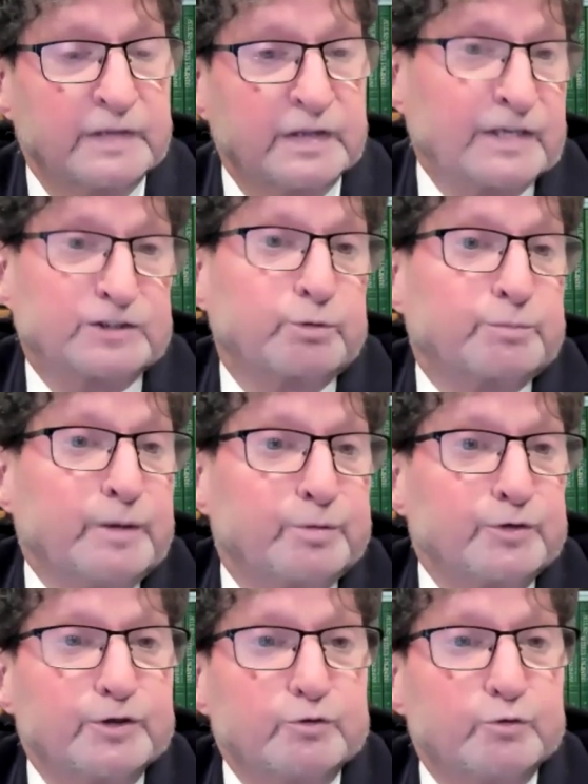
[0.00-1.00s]
That's what
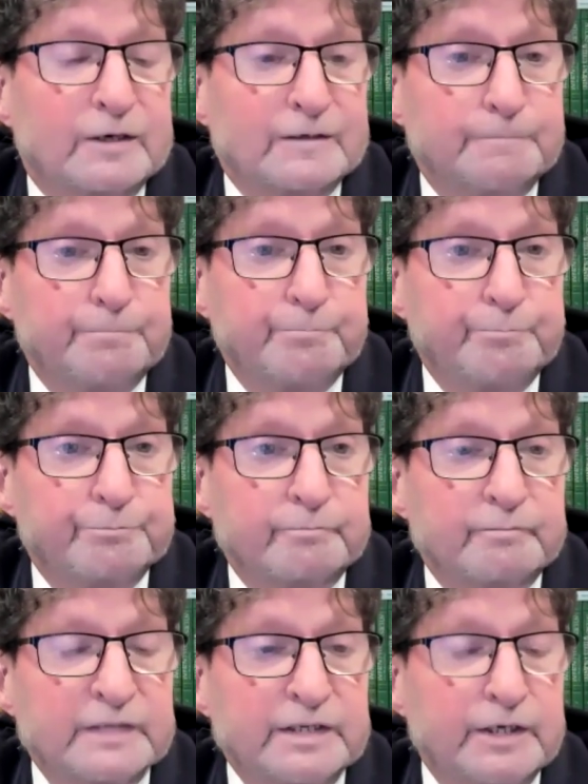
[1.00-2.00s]
people knew.
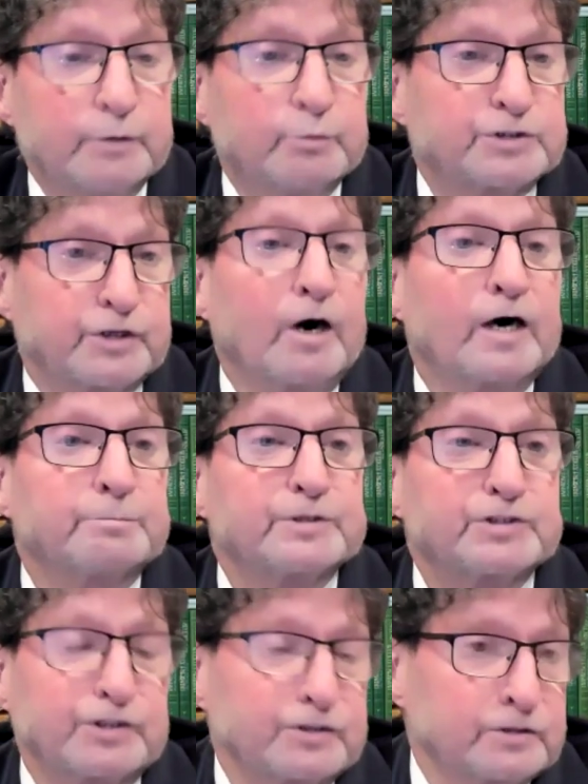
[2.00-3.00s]
He was the
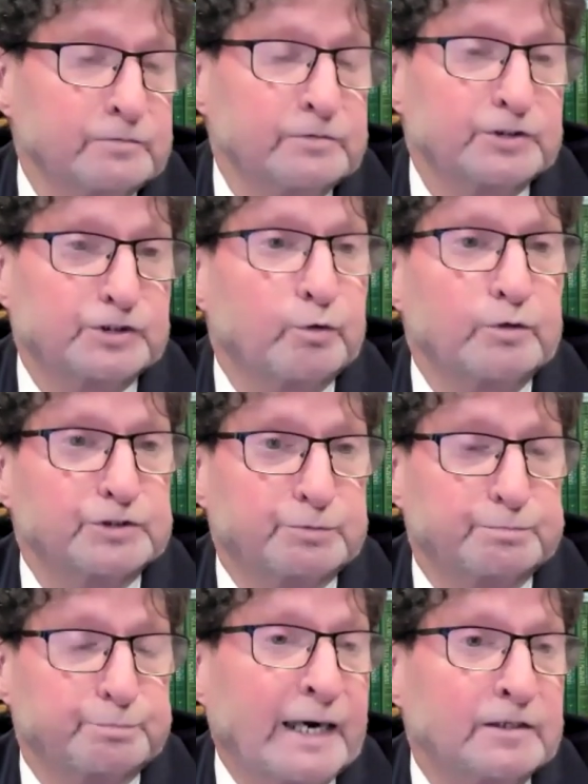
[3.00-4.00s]
harpist in Saul's
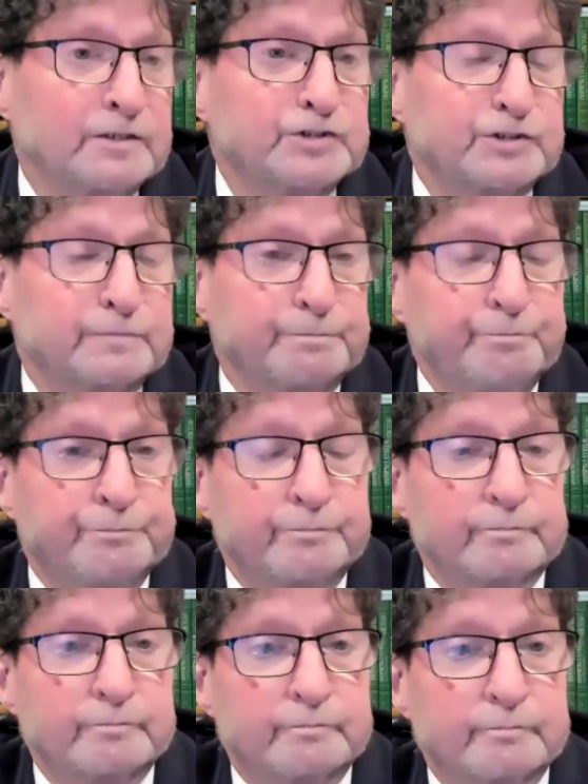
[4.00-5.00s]
palace.
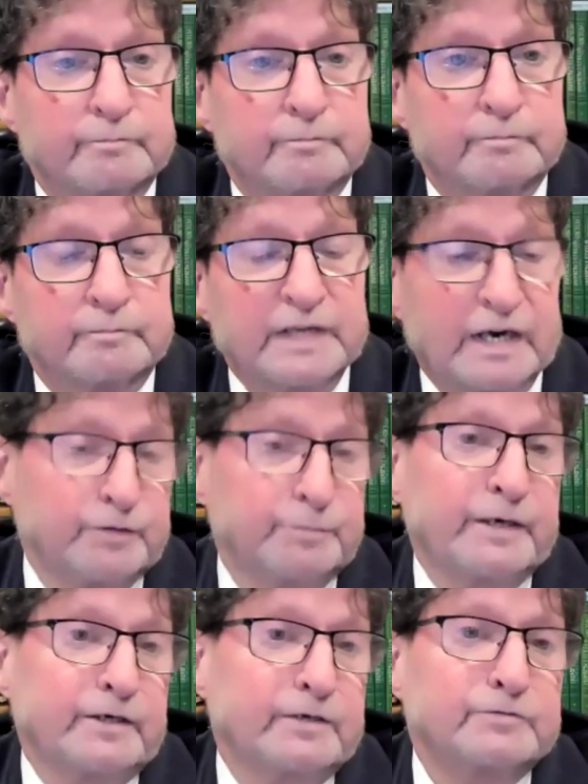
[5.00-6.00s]

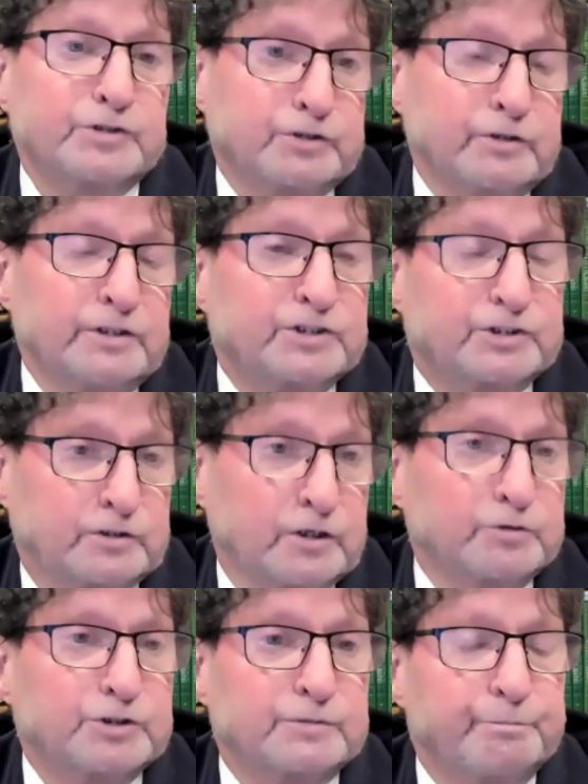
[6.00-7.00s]
Everybody understood he's
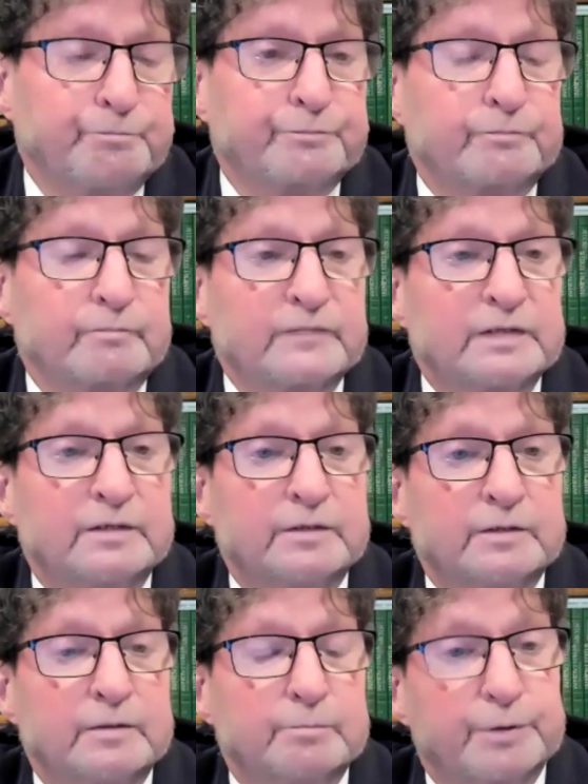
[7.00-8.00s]
close.
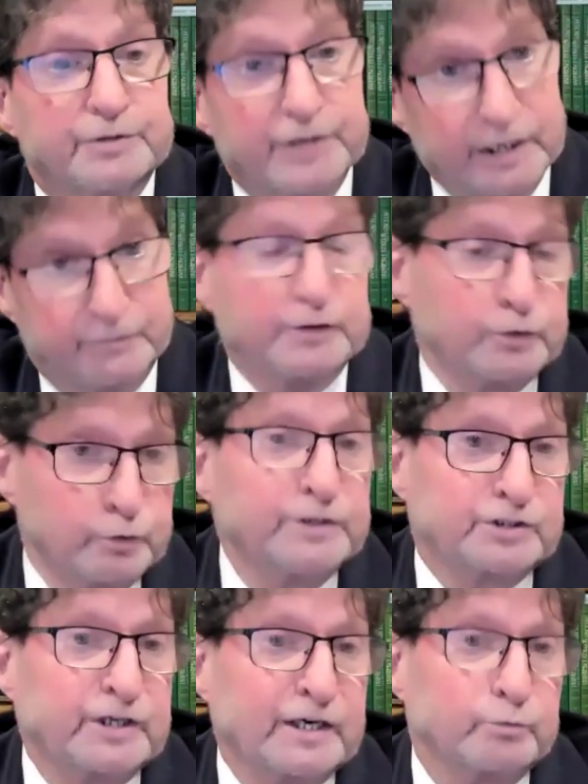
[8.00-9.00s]
But David knew
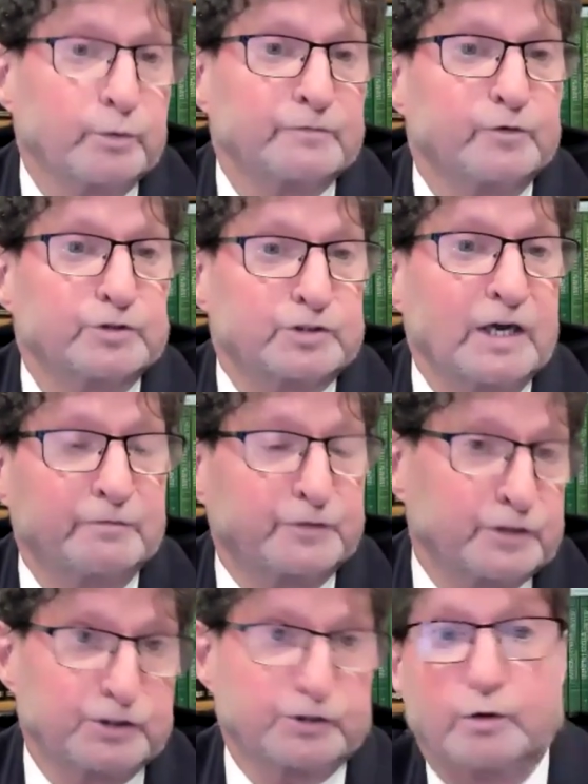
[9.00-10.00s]
he's got to run for his life,
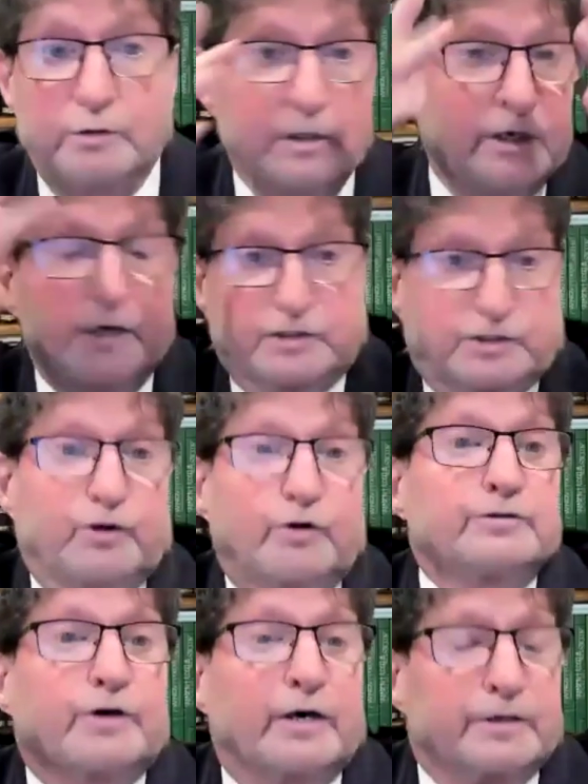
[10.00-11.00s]
and Saul has
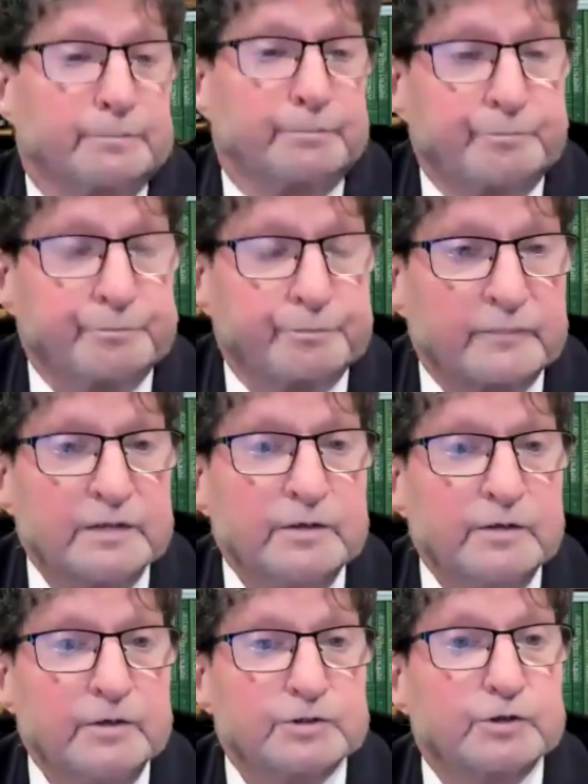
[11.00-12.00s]
turned on him.
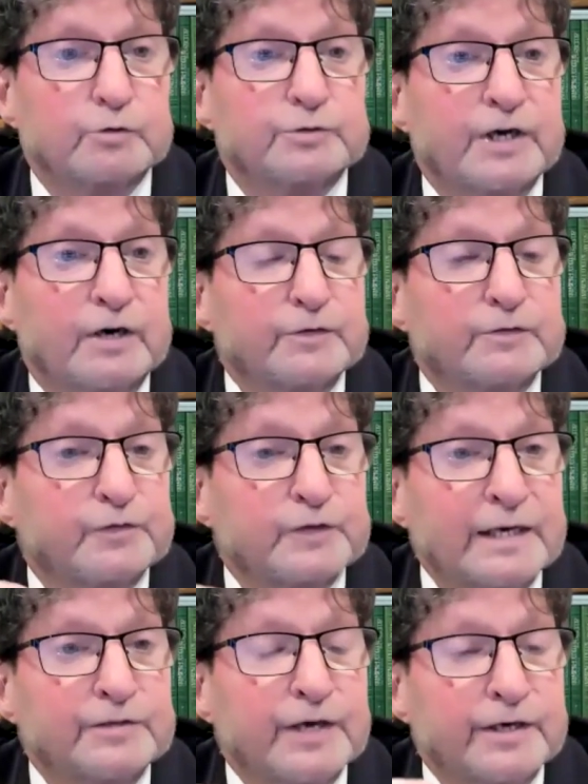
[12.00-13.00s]
So David
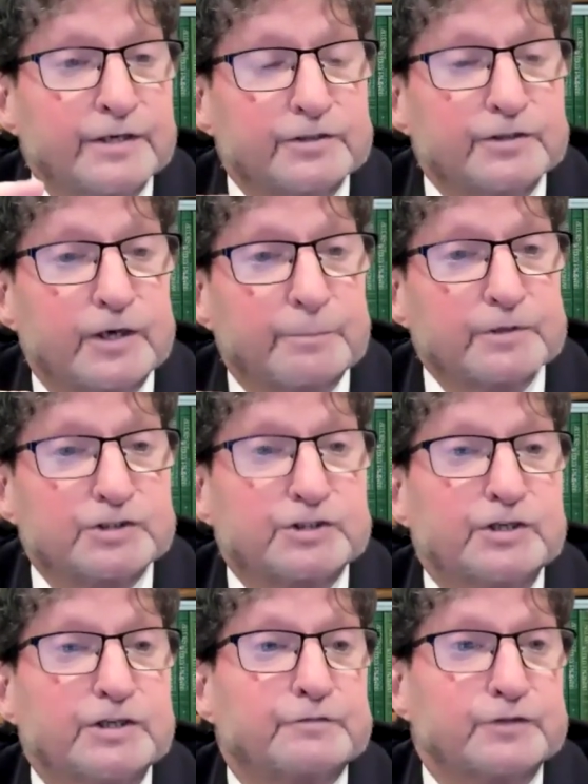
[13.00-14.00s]
fled, and he ended up in the
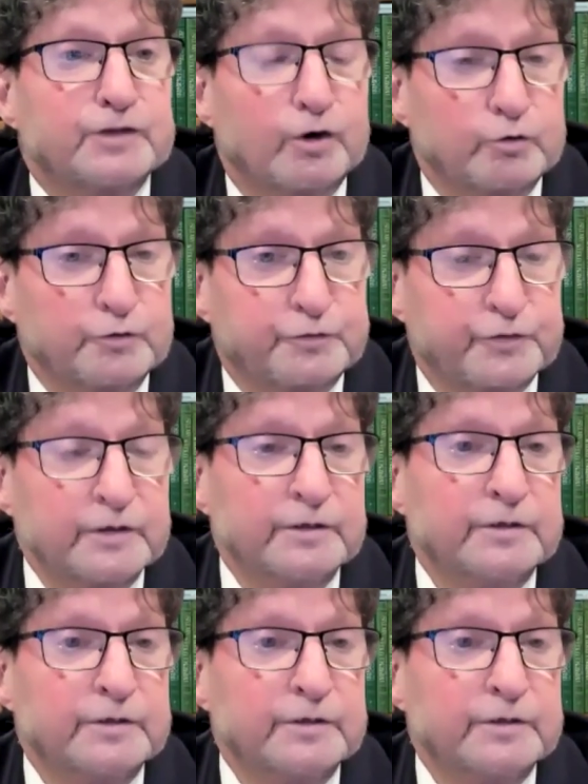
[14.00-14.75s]
city of Nov,